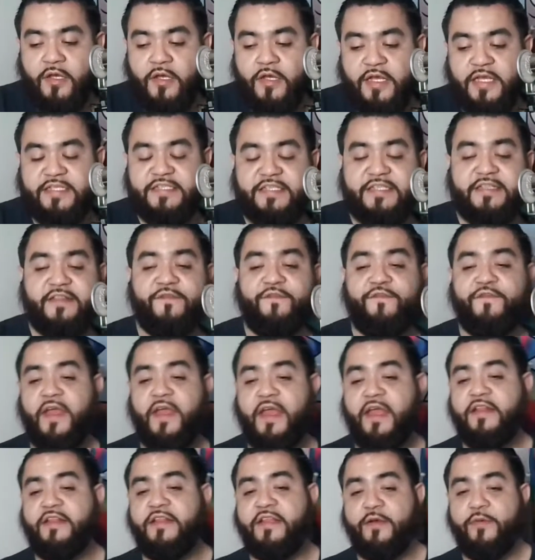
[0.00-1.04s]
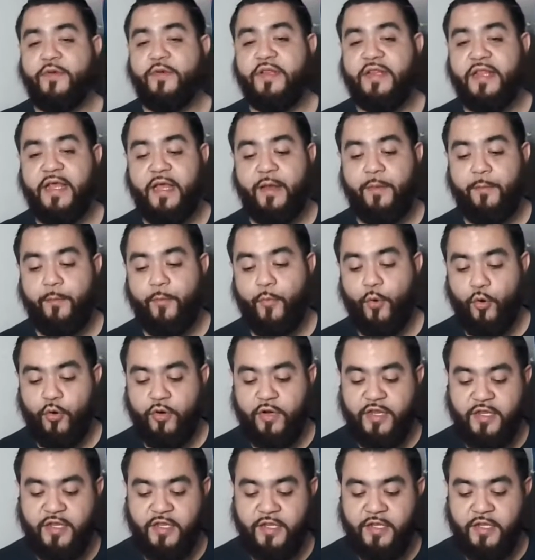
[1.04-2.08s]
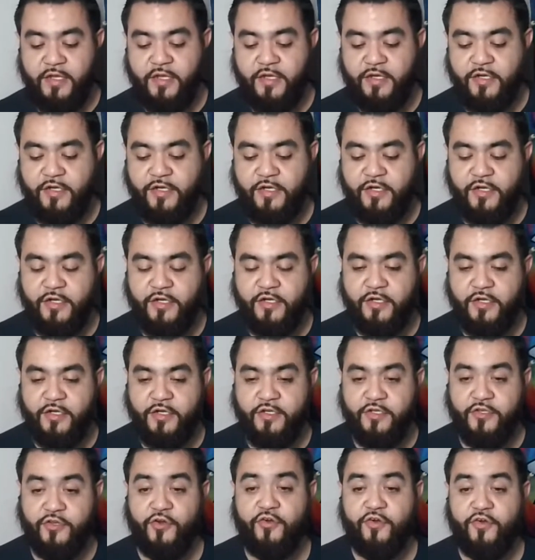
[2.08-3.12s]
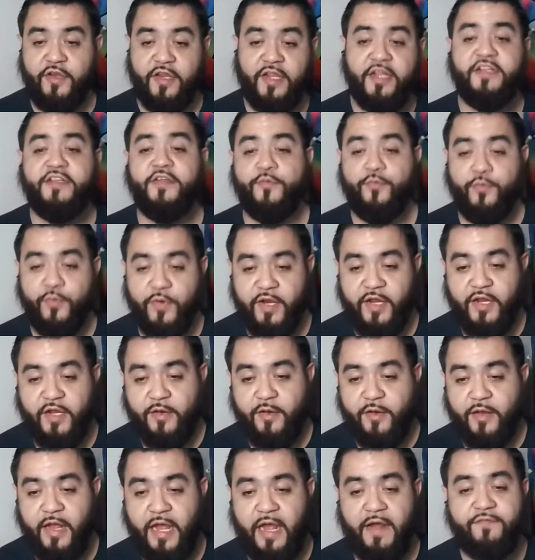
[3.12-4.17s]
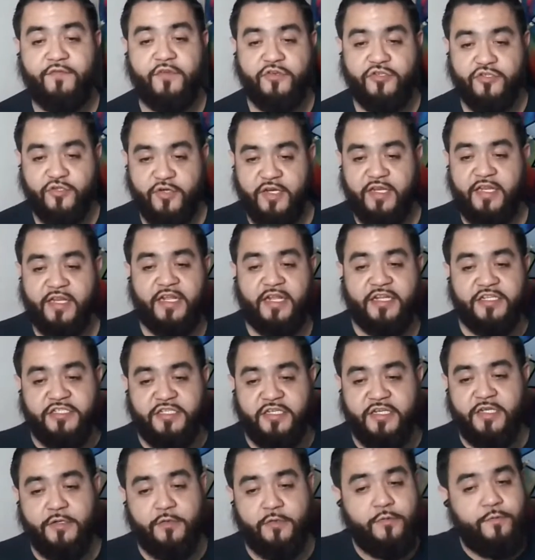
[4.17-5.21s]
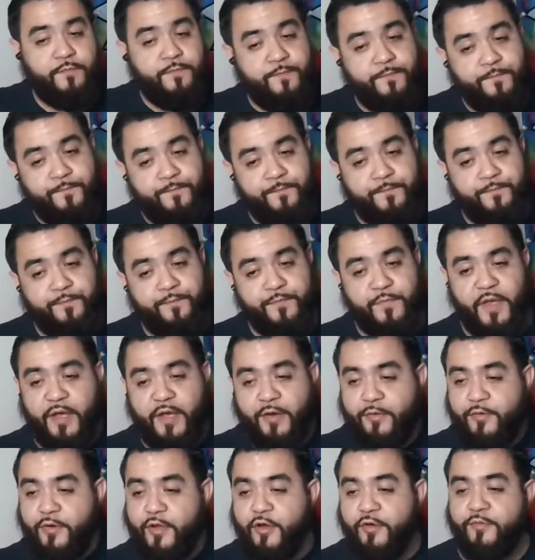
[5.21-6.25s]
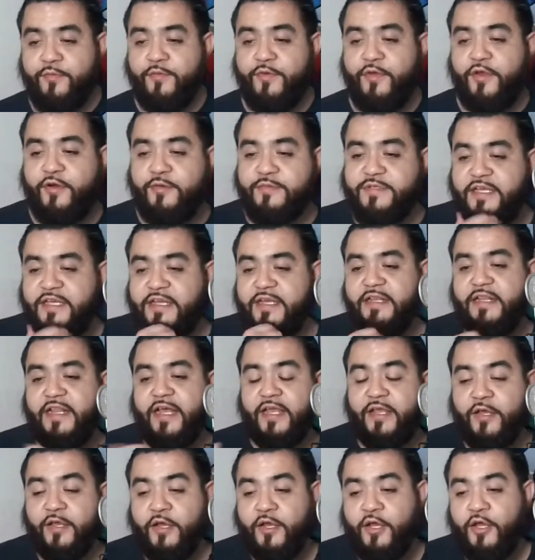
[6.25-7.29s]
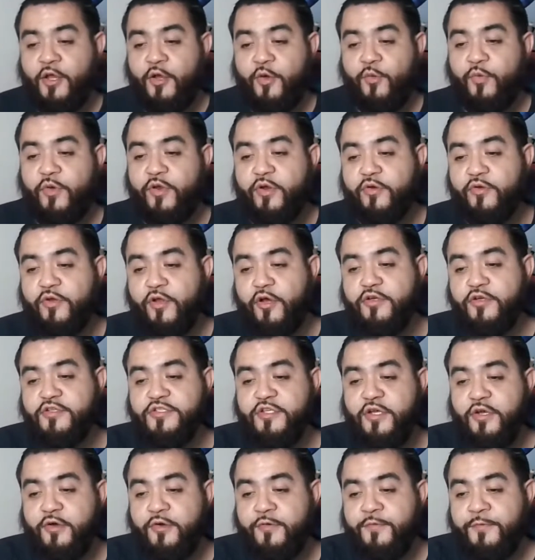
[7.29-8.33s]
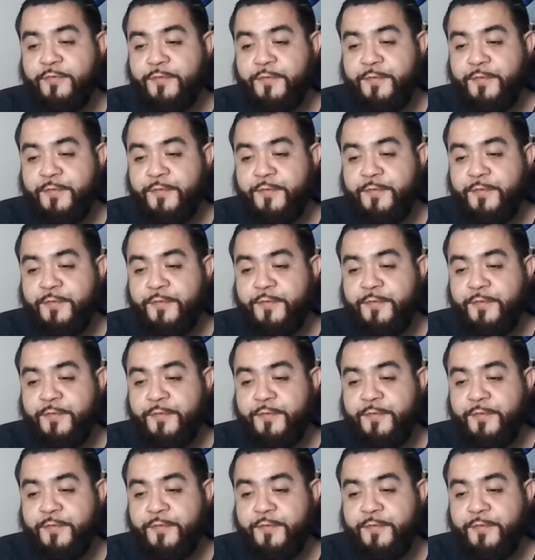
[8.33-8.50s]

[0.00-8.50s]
is it the fan theory that Morty turned into Rick after drinking that shit? I don't know. You know what I'm saying? Like, we don't know. So